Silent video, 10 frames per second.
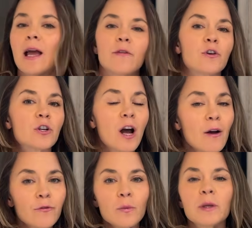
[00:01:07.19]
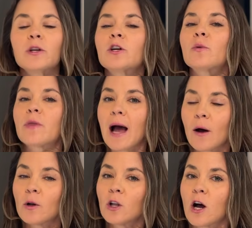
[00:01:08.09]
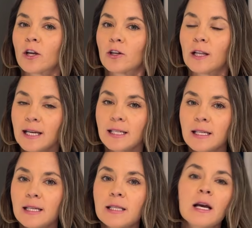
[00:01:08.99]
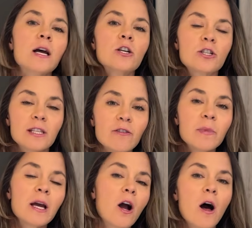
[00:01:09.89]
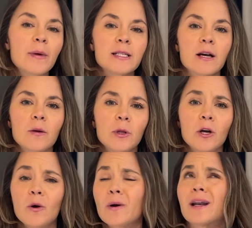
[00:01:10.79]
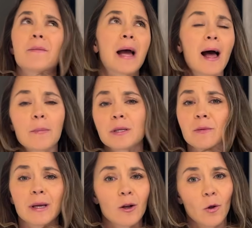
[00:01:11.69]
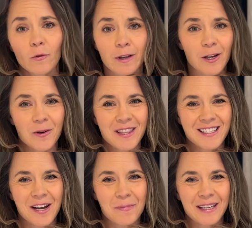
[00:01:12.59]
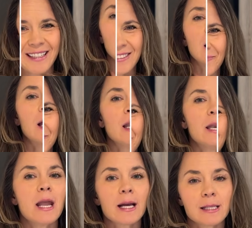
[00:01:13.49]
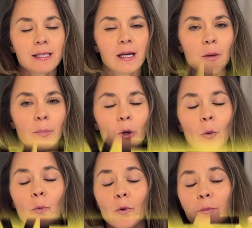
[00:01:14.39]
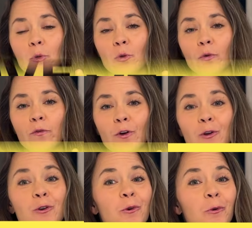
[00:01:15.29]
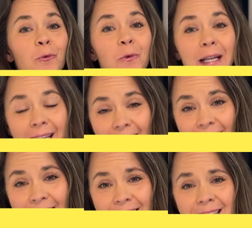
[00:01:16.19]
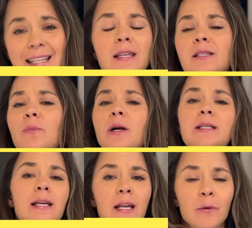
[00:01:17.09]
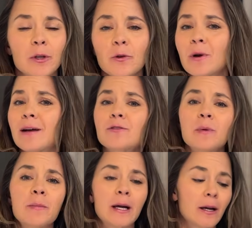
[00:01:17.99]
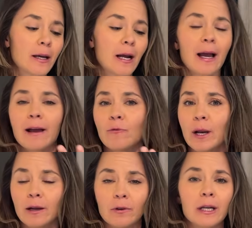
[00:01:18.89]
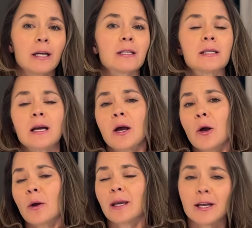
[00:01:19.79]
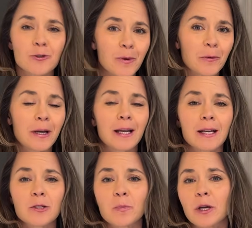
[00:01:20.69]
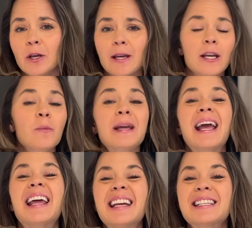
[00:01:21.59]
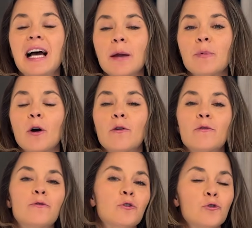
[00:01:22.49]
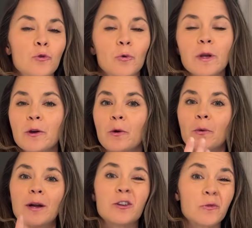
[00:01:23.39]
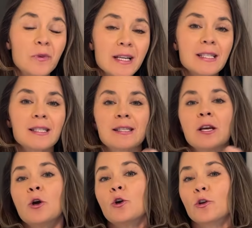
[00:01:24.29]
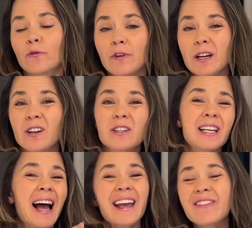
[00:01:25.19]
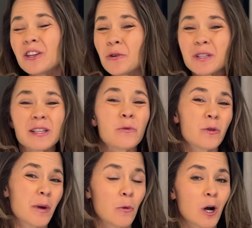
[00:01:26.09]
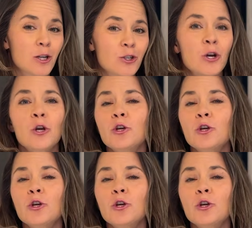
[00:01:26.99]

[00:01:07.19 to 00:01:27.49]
If you're not familiar with how to lock your laces, just leave me a comment down below and I'm happy to make a whole video on the topic. Next up, remove your rings. And this applies to anyone. You don't have to be married. I have wedding rings, engagement rings, but it could be any type of jewelry that go around your wrists, your fingers. I even notice it with my watch.